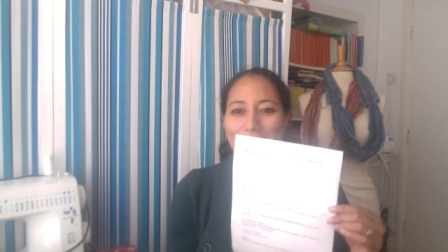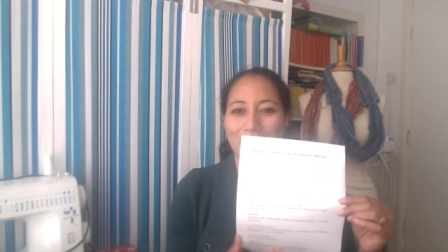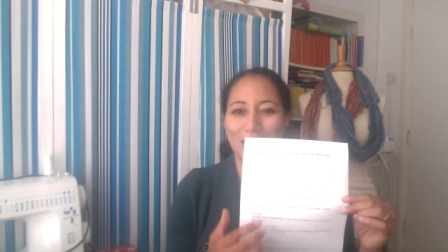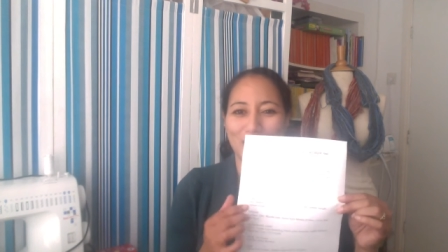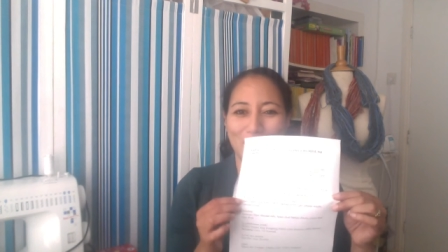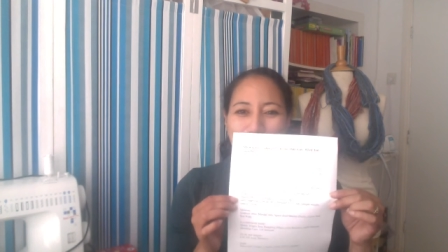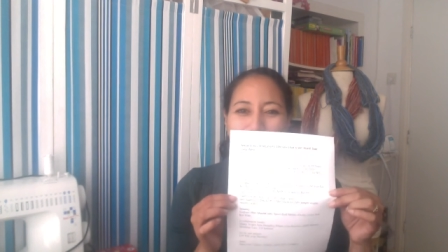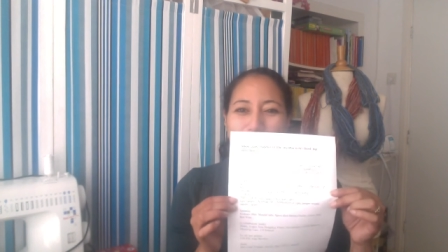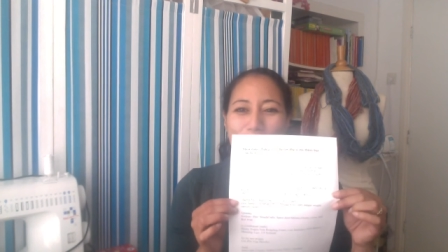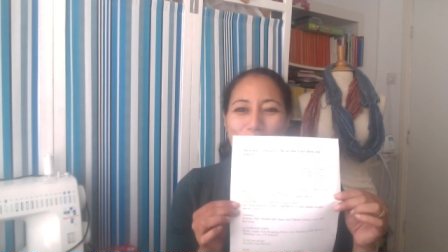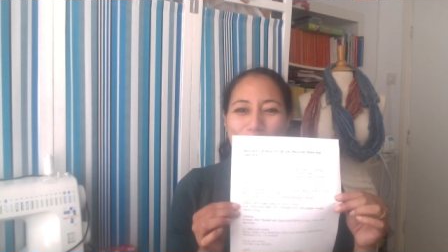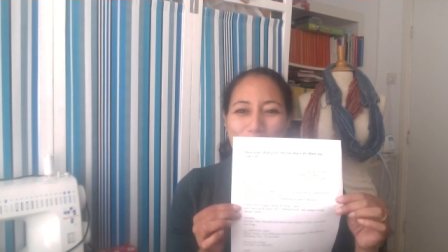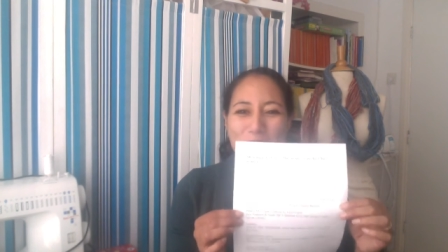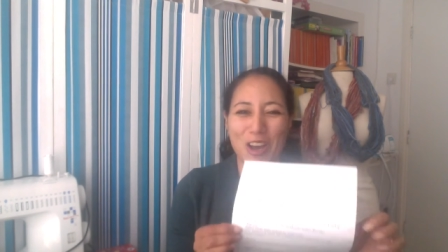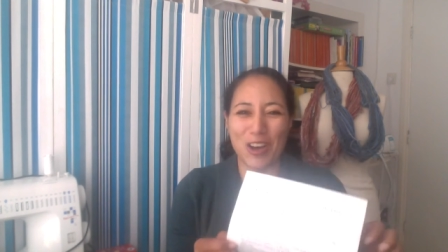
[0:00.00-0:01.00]
show
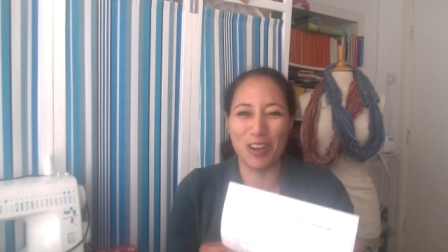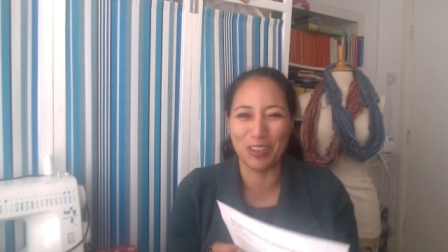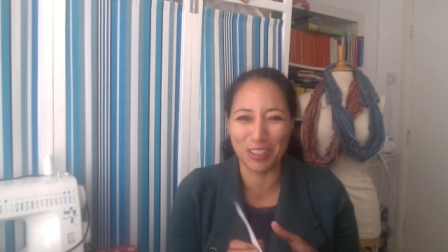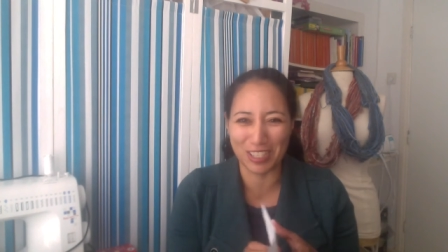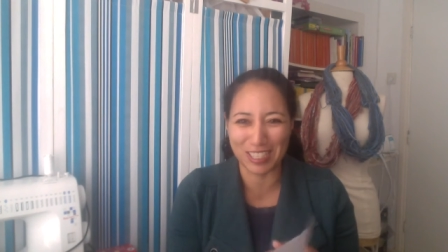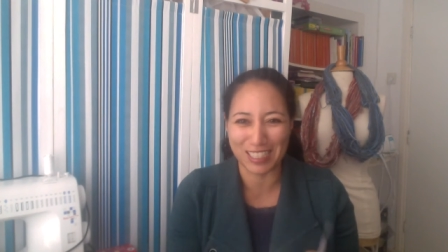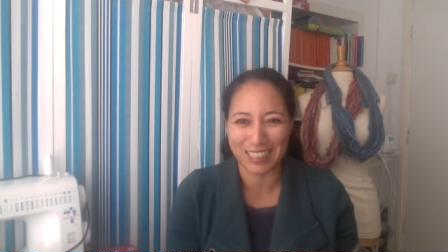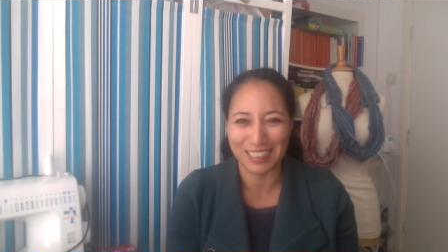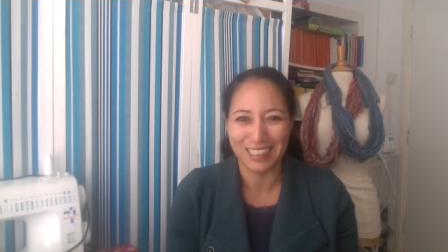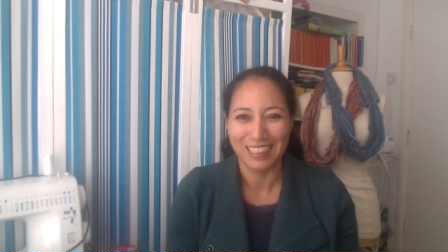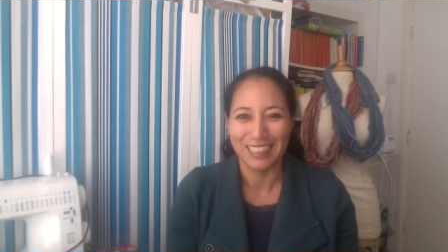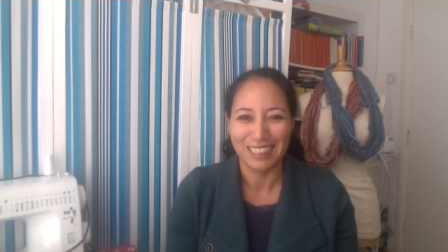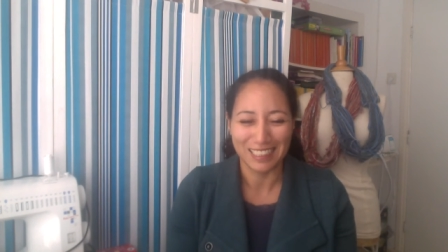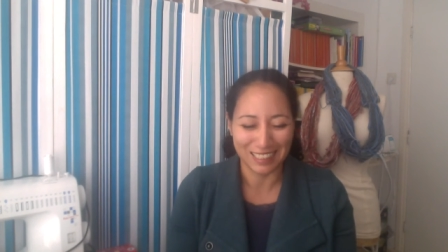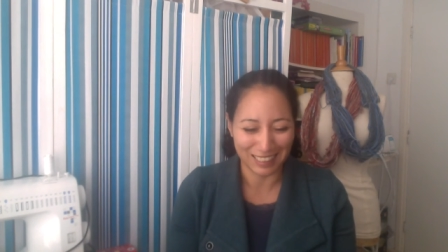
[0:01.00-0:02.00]
notes
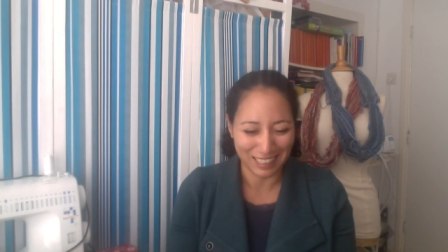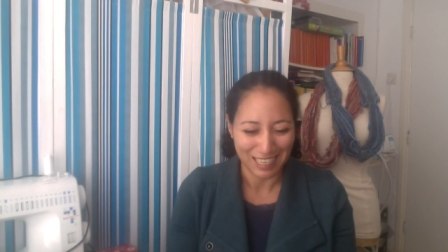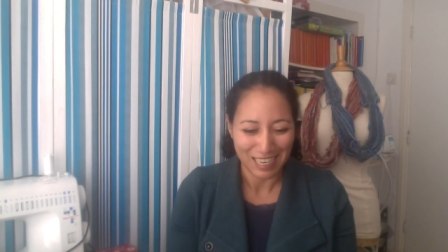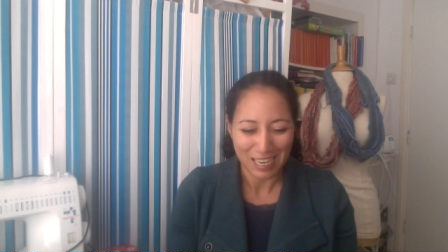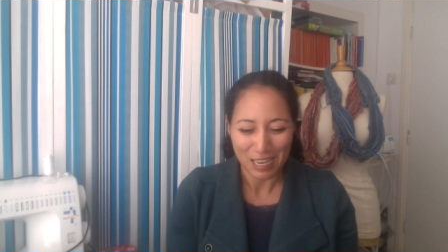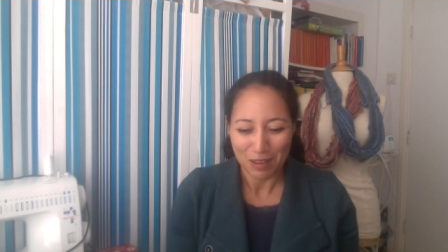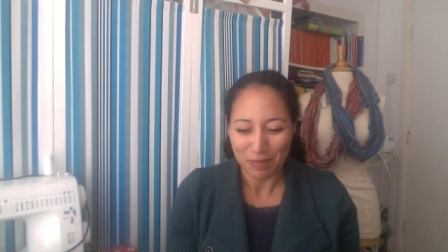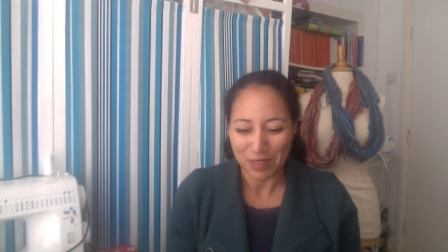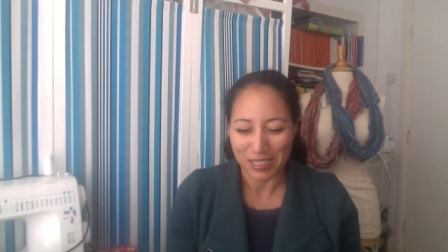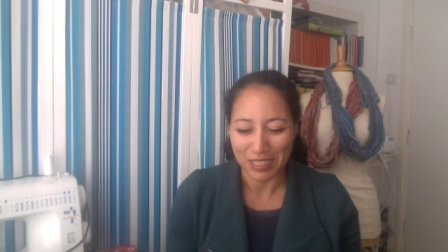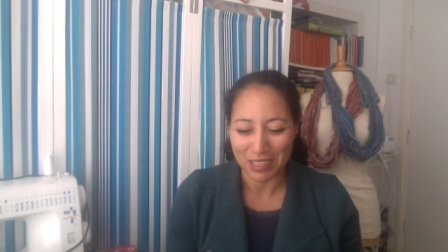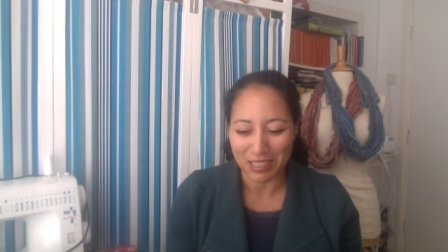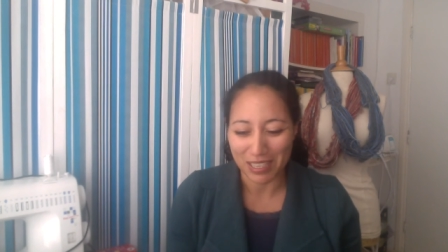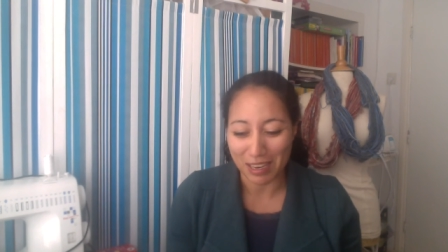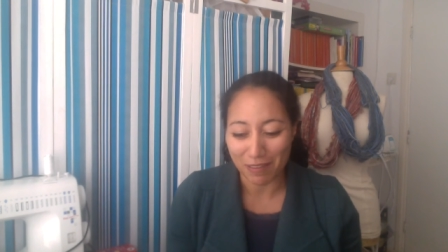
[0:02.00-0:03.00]

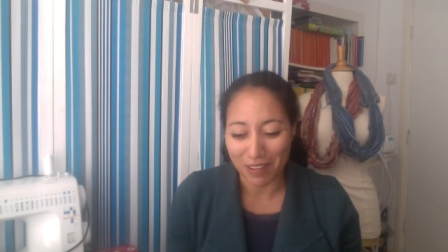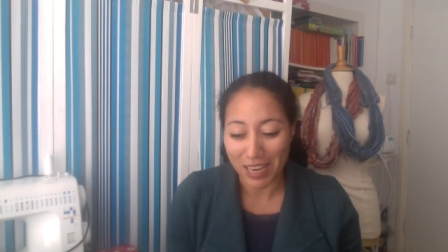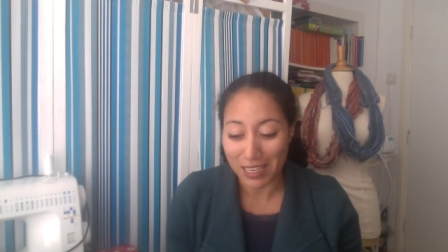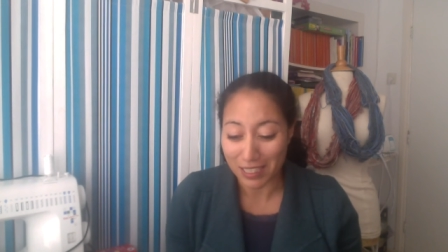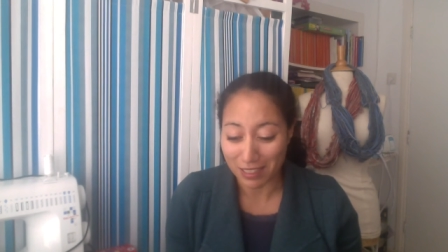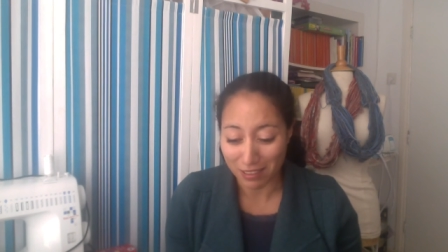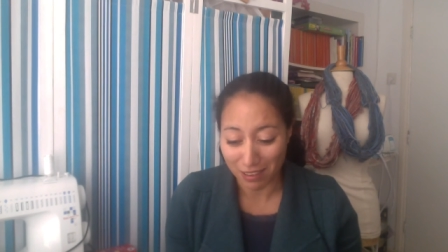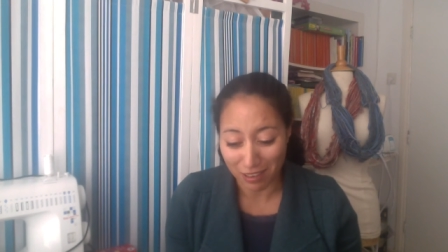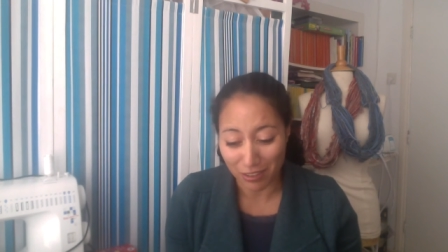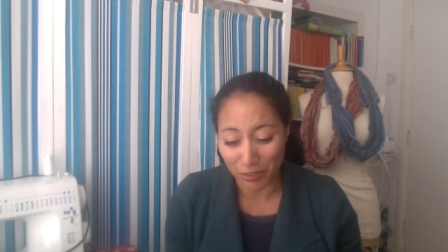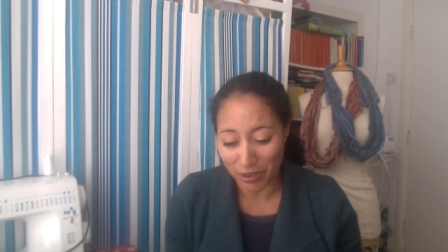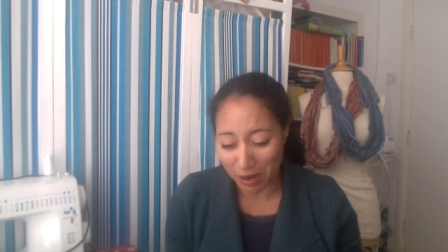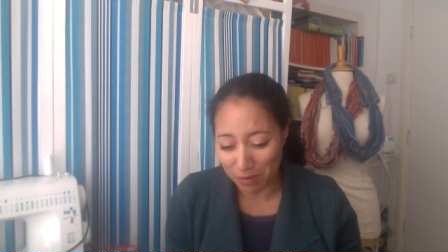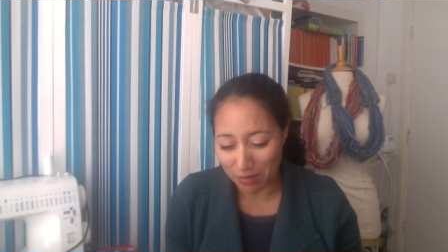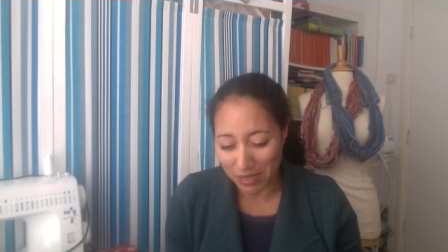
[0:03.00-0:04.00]
because if I start
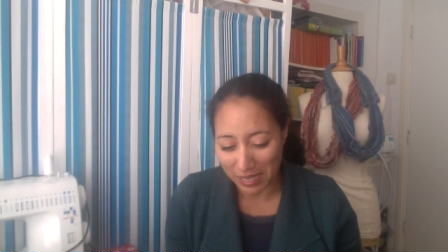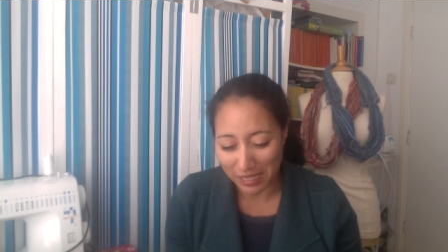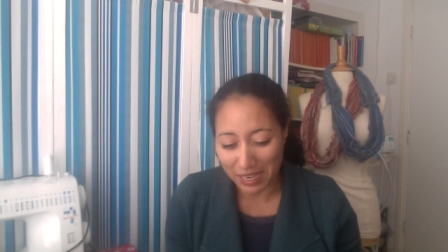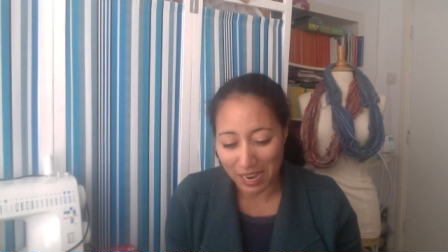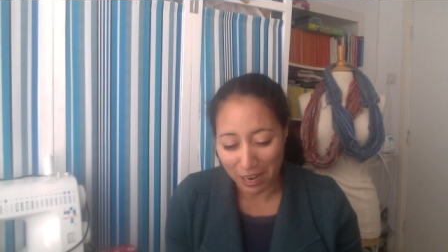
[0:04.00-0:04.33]
rambling,